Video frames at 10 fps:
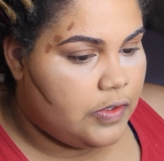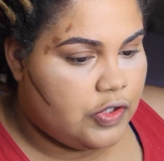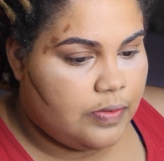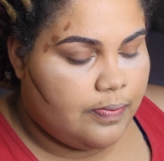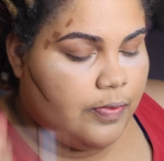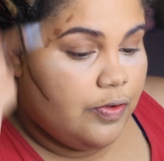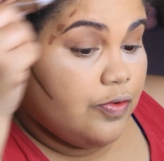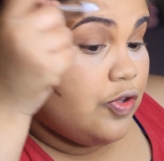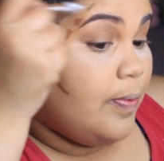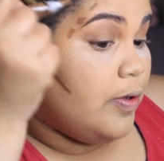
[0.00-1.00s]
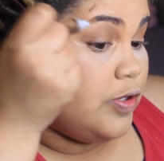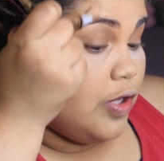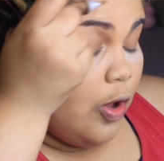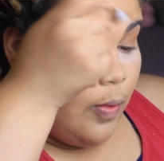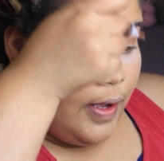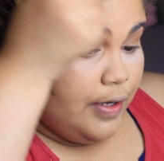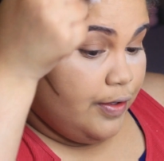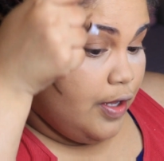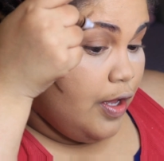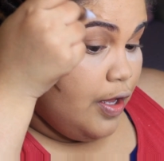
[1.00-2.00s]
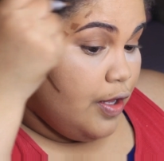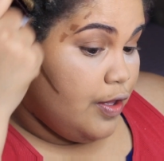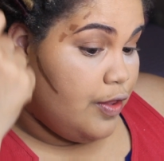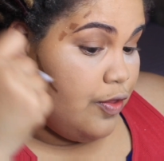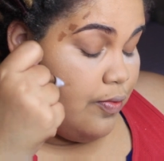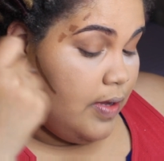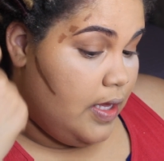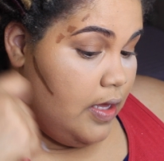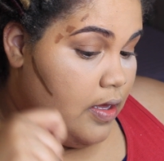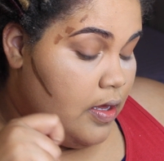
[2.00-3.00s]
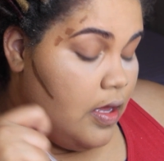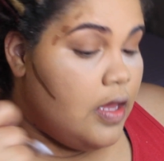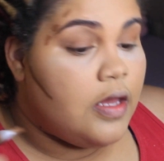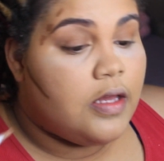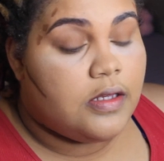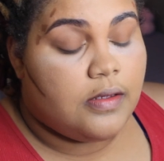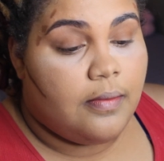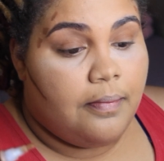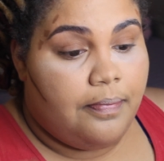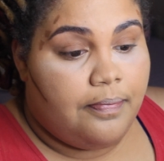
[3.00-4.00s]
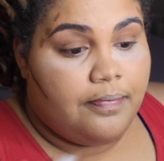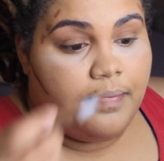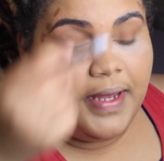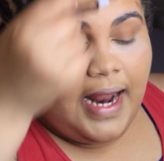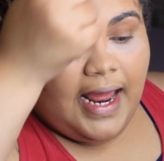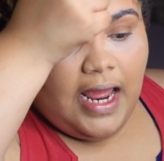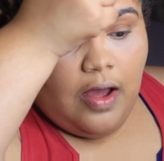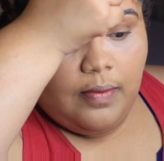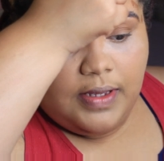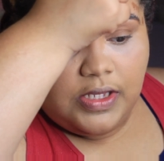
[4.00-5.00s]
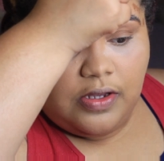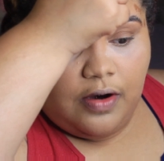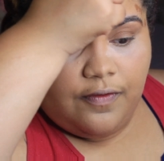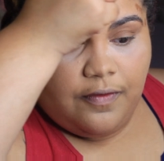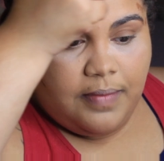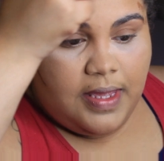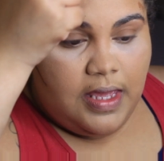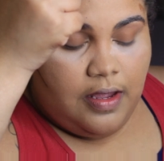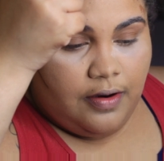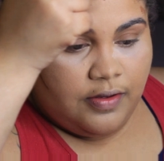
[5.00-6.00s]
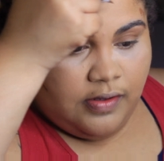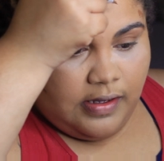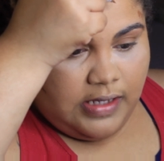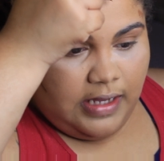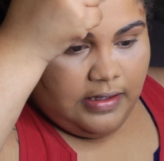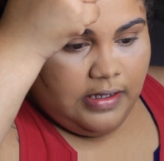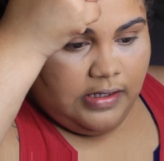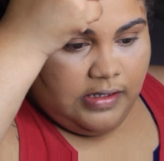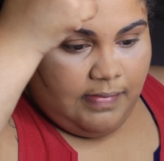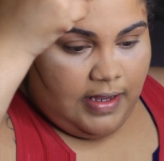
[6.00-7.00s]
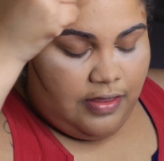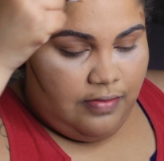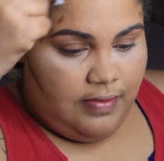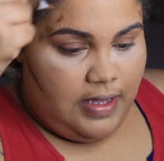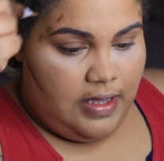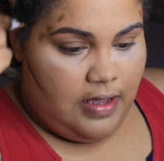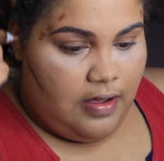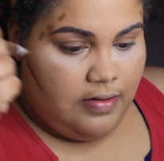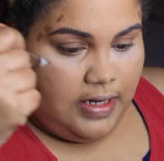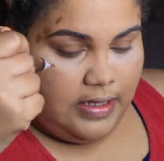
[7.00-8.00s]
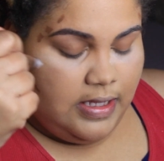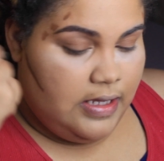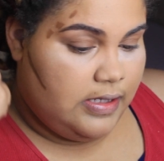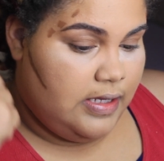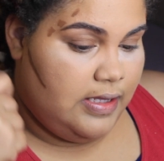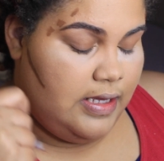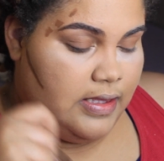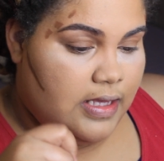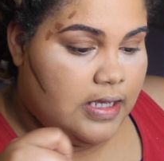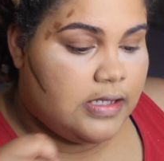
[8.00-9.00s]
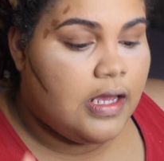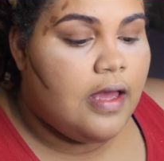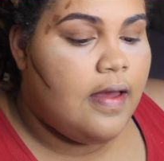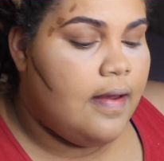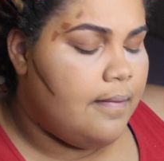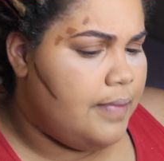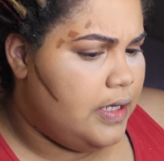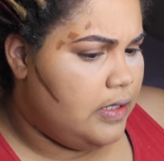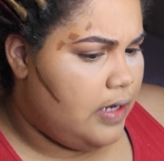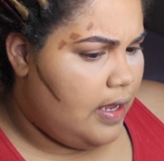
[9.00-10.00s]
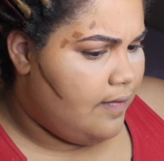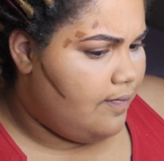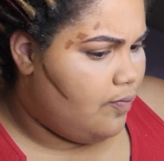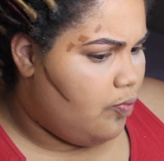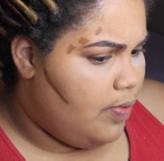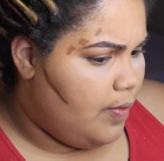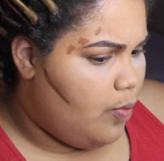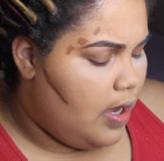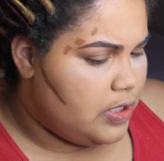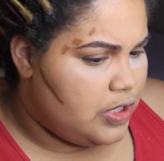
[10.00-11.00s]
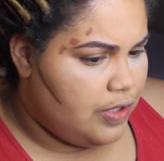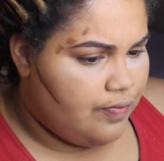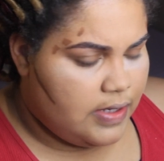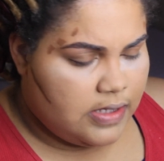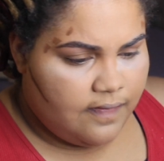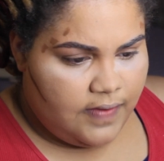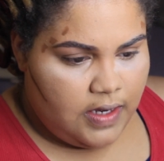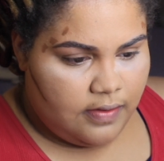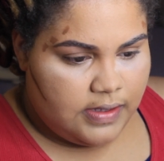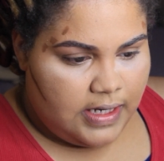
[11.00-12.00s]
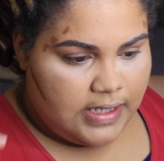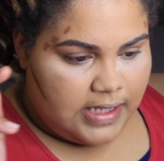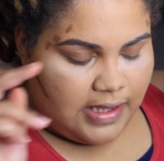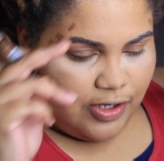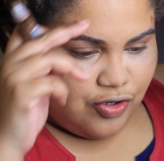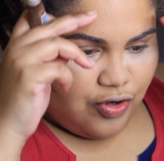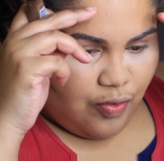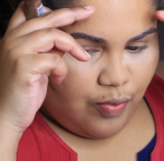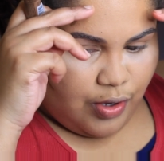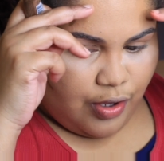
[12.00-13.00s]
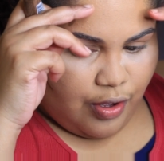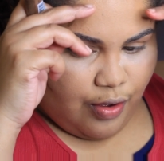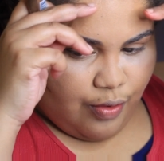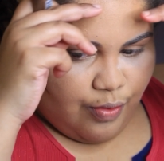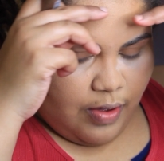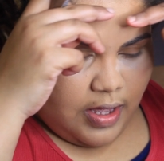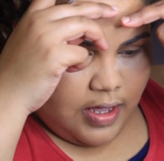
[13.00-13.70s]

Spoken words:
you're supposed to go in 3, but I always start from here. So I take this as my 3 and go like this and like this. But I've been watching recent videos and they said that you don't want to go